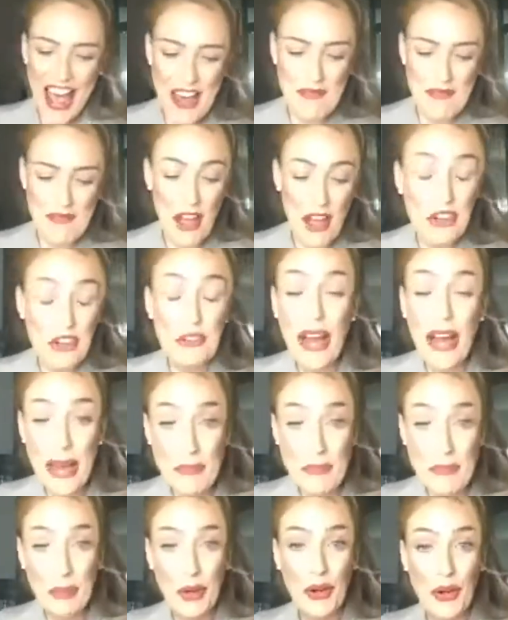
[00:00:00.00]
a
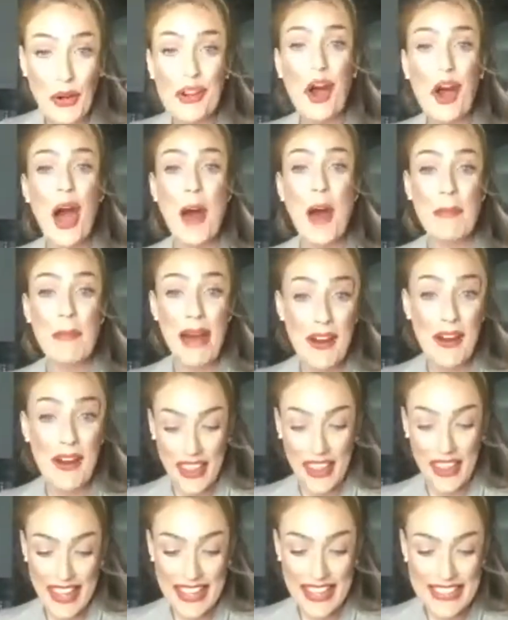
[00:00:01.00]
great book about
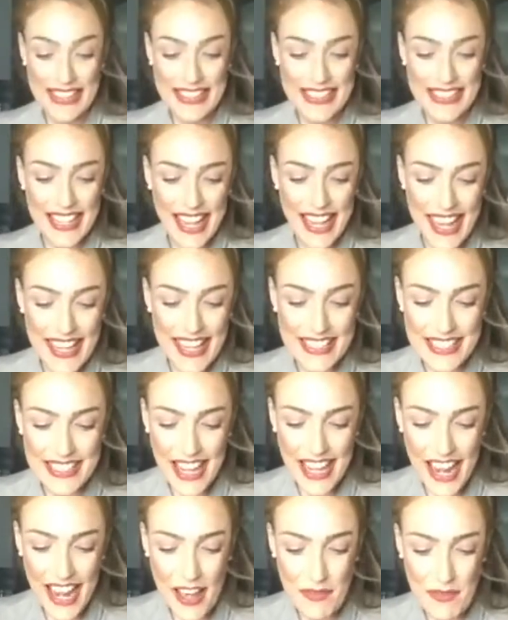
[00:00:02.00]
this is
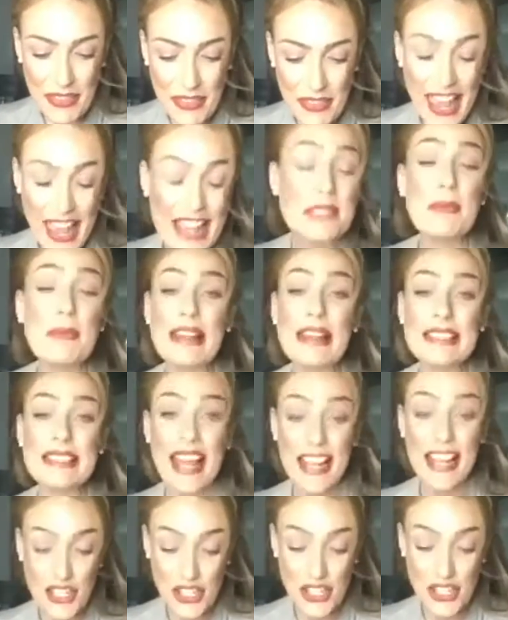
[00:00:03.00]
The
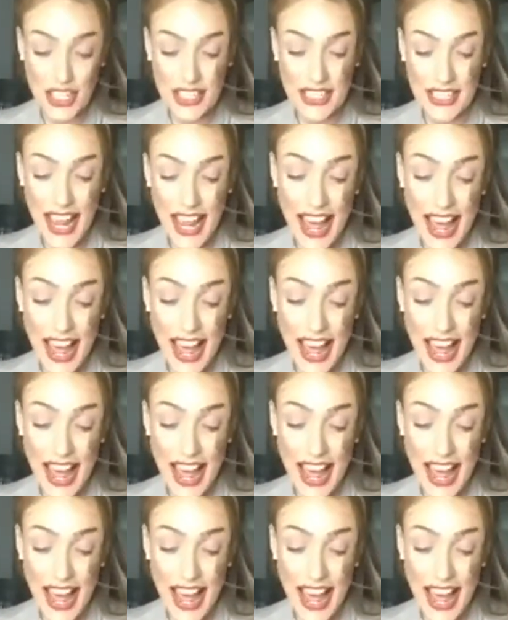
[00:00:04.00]
Expectation